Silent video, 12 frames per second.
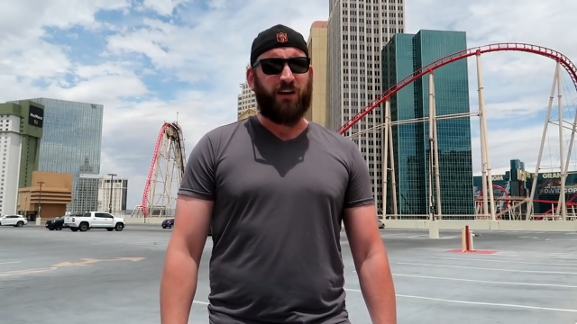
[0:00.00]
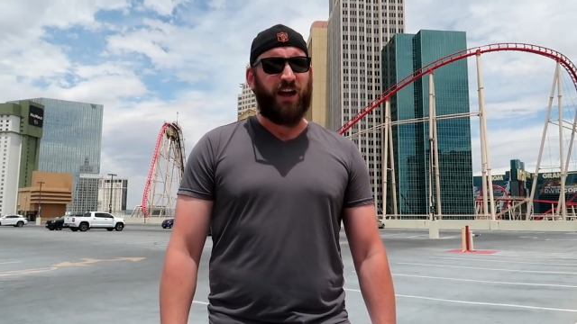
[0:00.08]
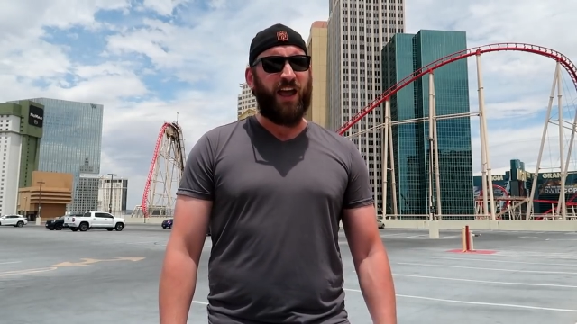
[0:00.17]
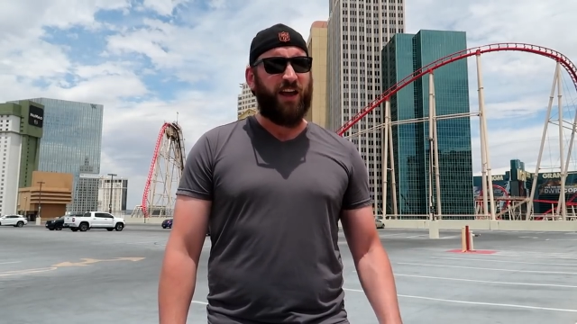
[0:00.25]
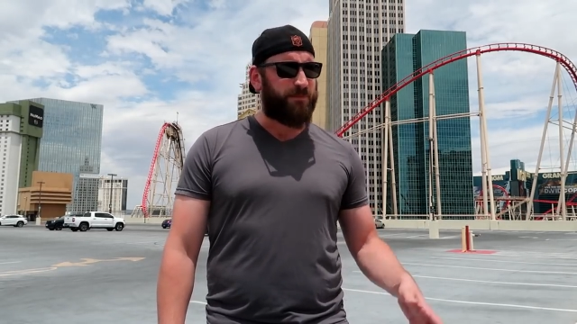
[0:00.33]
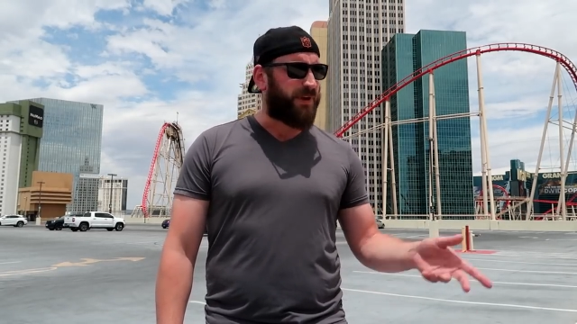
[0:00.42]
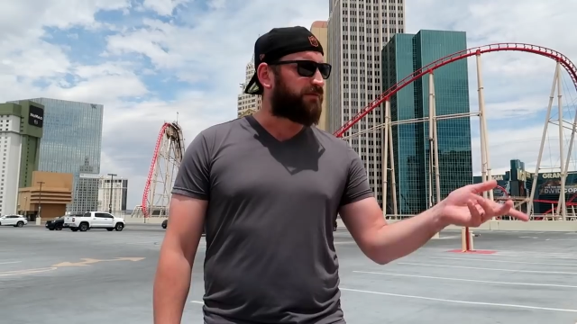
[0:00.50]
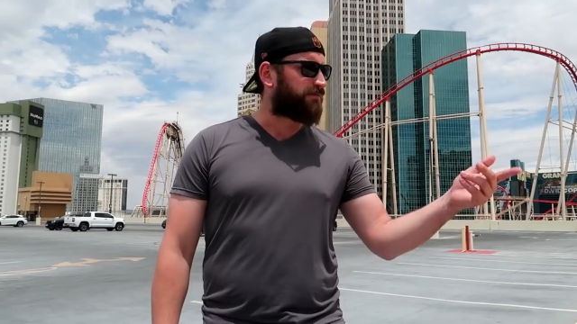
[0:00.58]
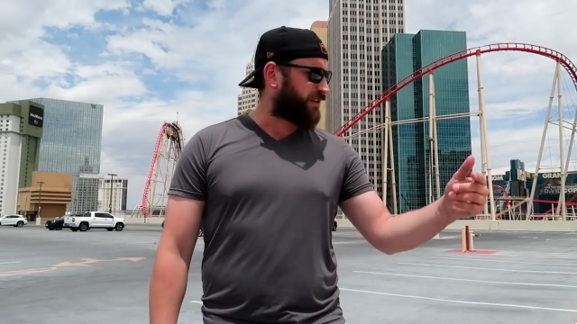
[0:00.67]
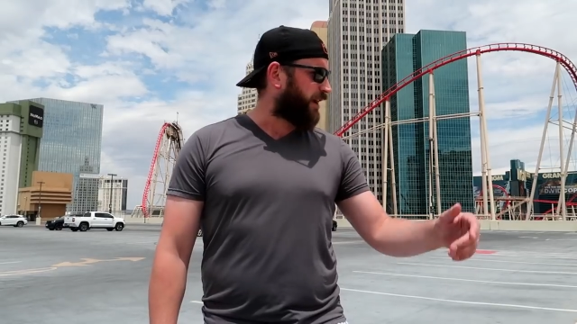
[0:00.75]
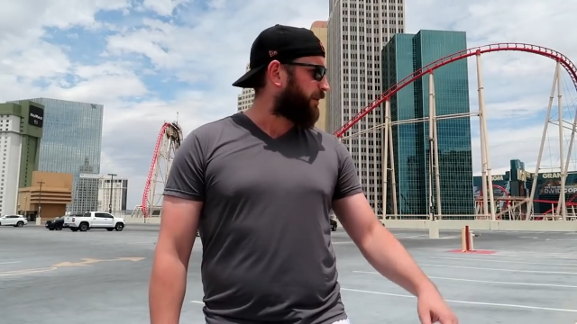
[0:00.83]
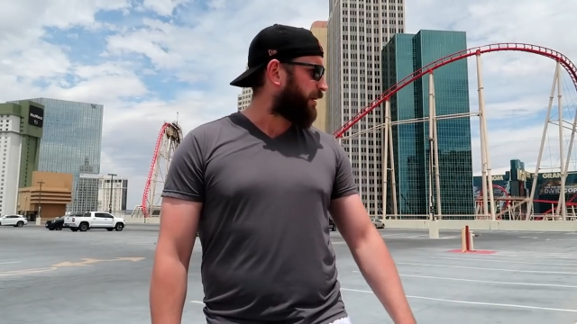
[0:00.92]
I have
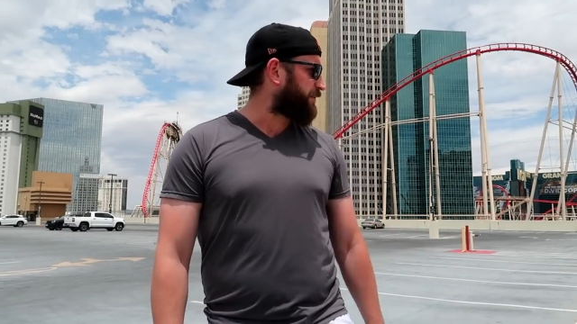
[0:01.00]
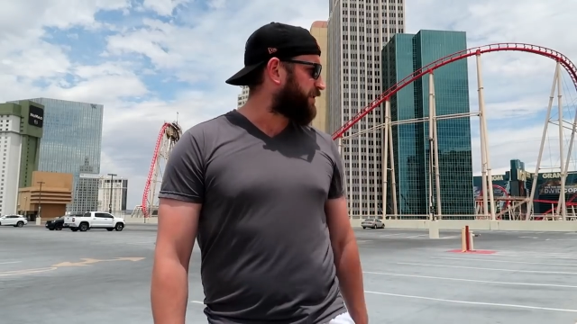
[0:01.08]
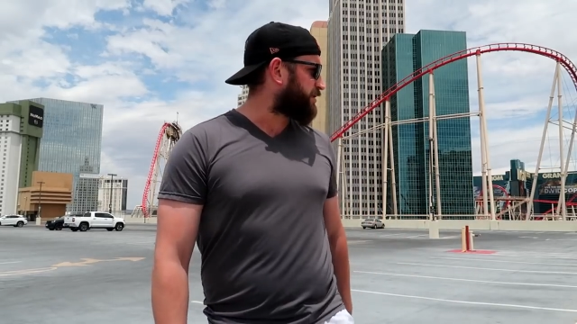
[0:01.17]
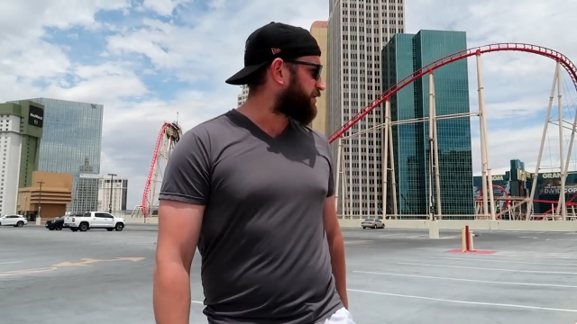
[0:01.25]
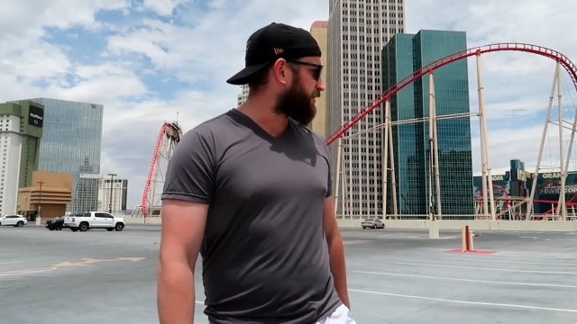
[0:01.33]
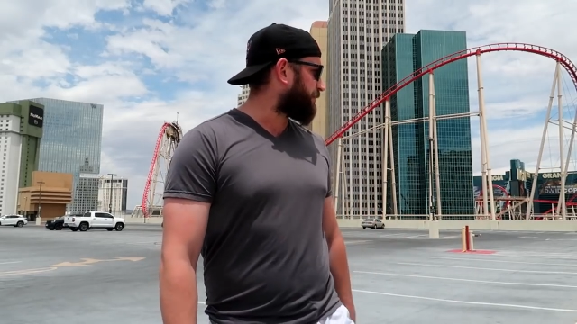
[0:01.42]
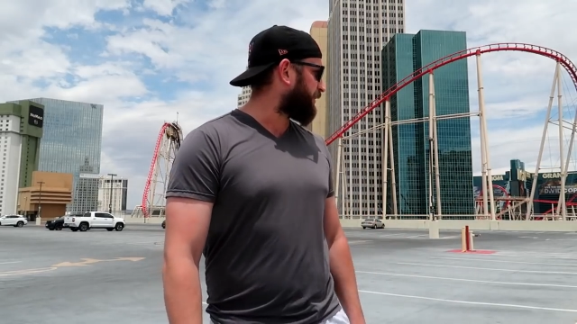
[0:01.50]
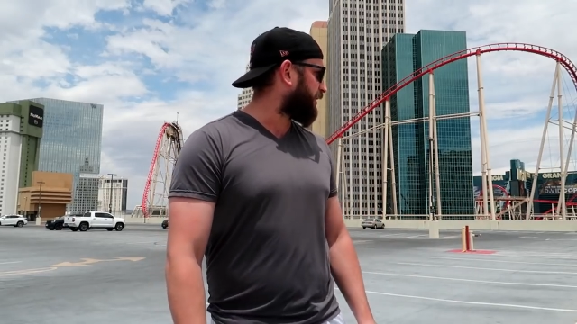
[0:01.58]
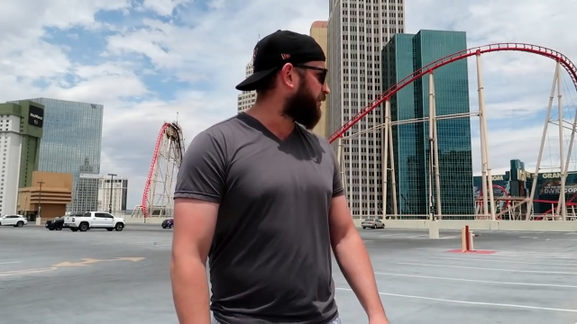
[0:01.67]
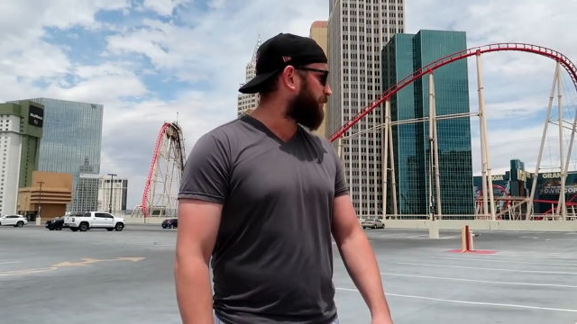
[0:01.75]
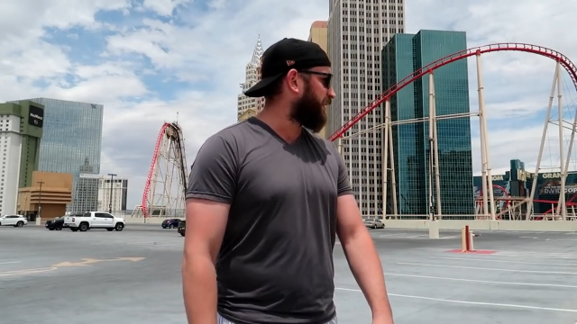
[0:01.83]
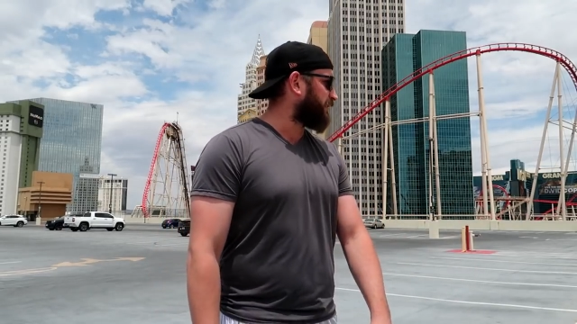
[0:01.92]
been coming up to the strip a
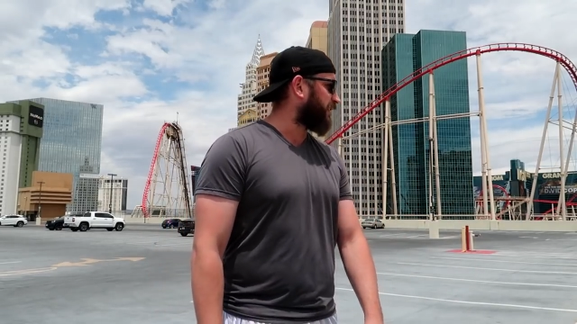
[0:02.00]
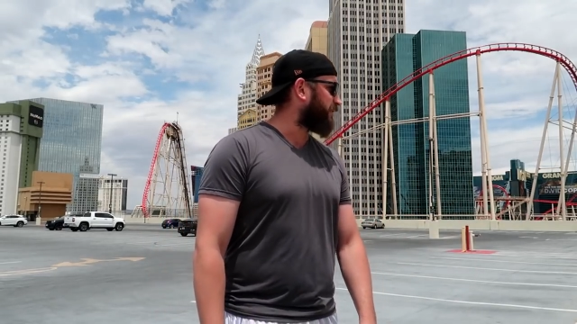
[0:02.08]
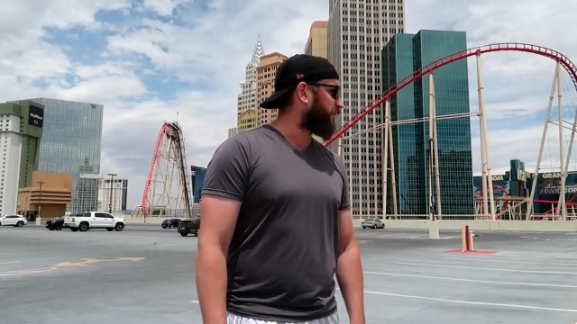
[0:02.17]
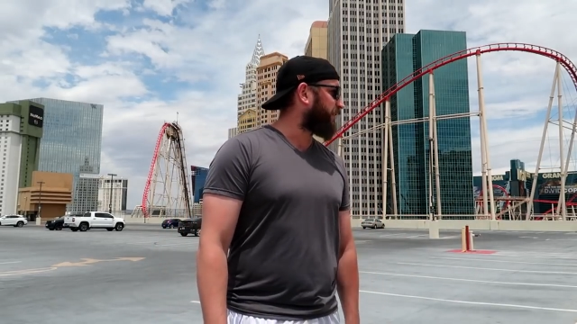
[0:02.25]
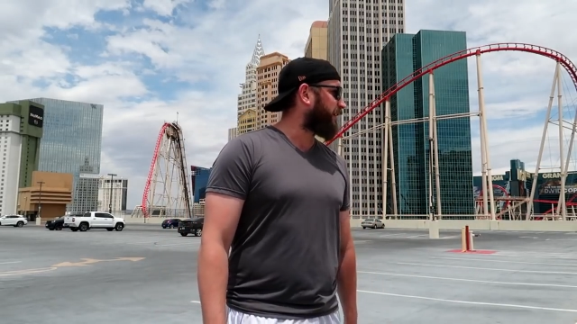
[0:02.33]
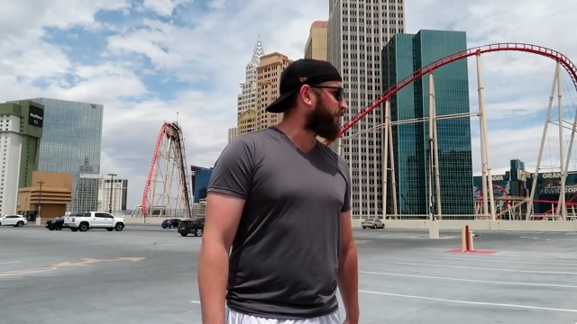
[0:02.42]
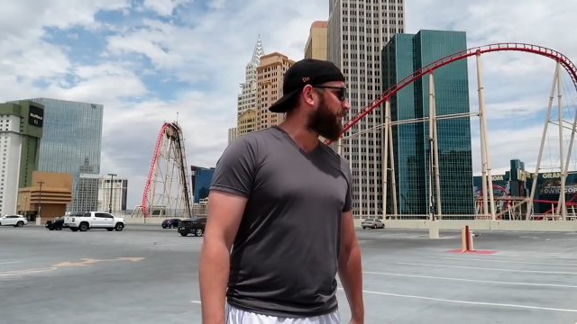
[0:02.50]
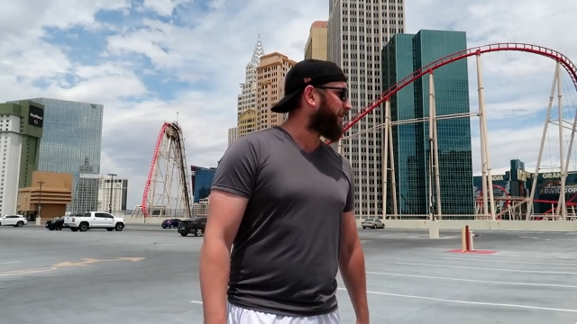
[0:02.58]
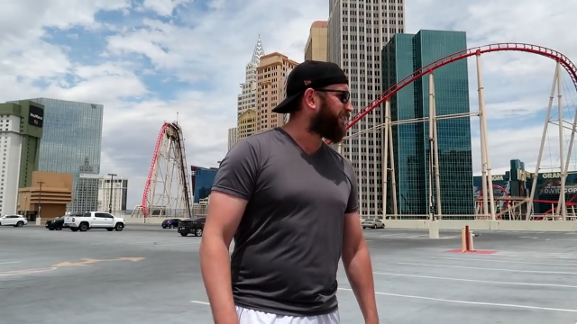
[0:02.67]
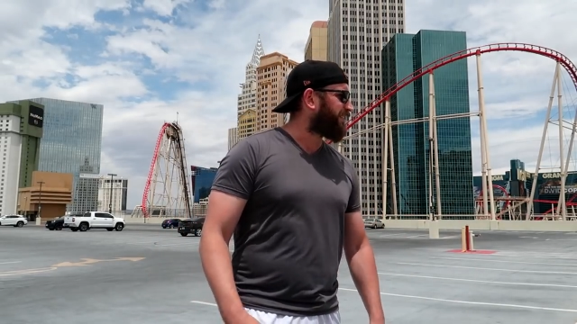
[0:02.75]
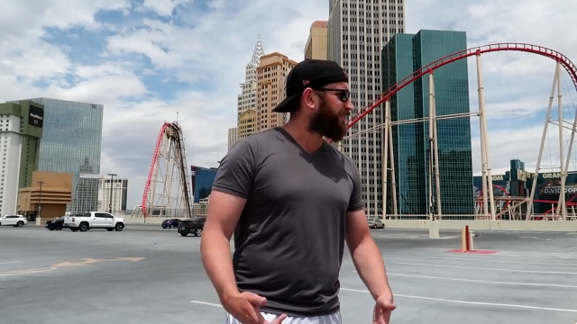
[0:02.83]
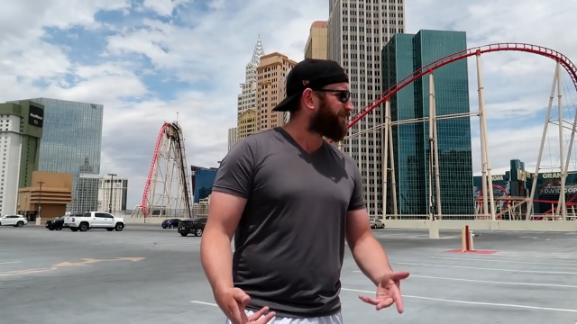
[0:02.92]
little bit here and there,
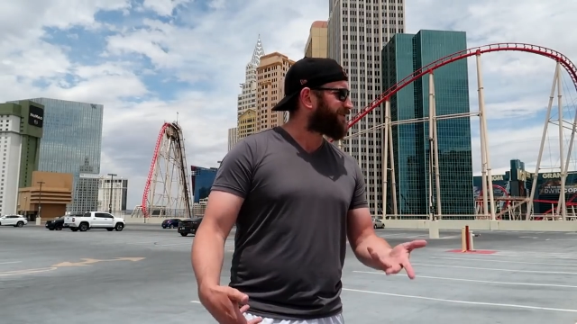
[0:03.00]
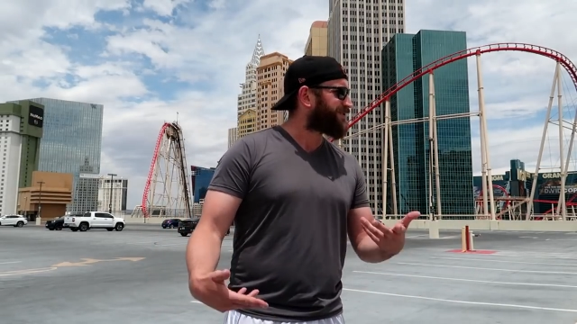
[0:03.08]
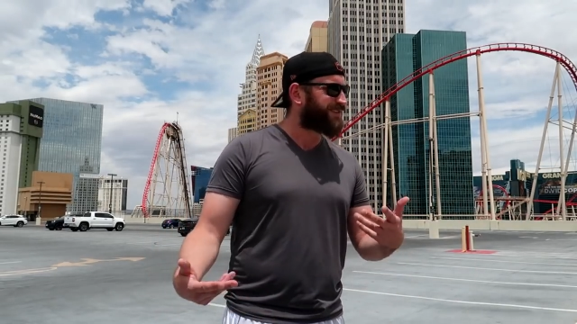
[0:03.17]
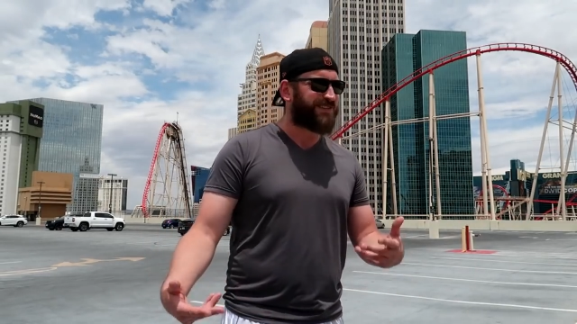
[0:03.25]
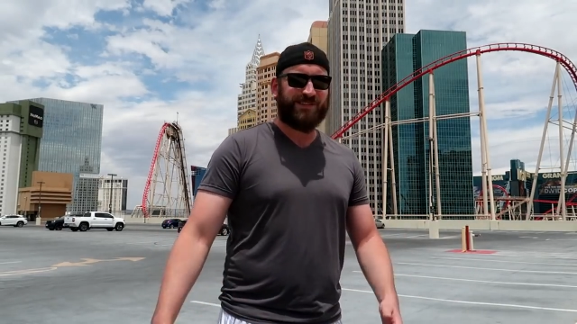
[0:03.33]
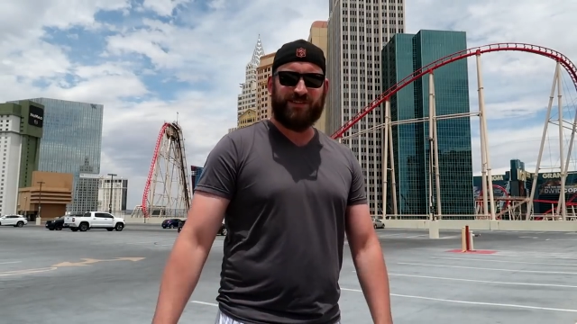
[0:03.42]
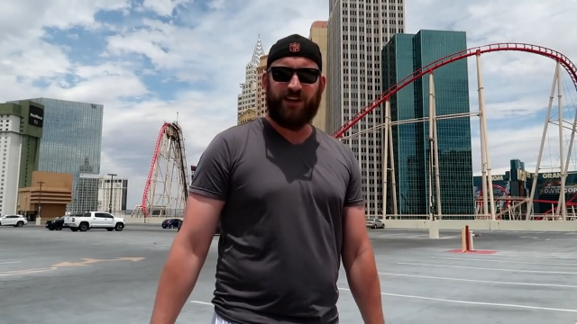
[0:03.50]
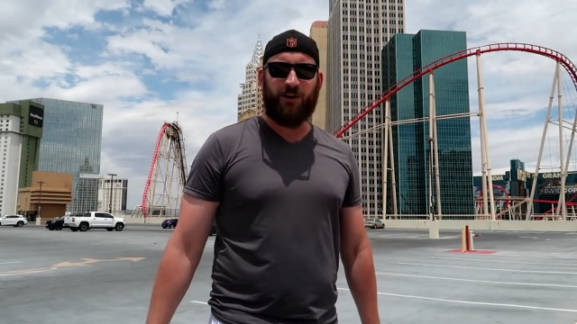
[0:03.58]
but it was just,